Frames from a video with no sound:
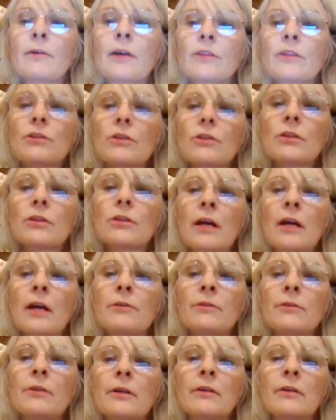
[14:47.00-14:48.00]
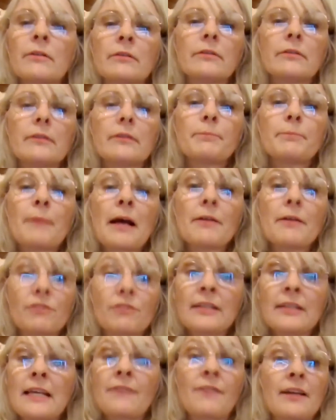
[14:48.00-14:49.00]
I'll just show you. I'll
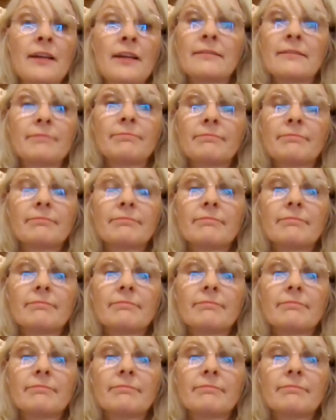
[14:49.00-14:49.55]
see if I can.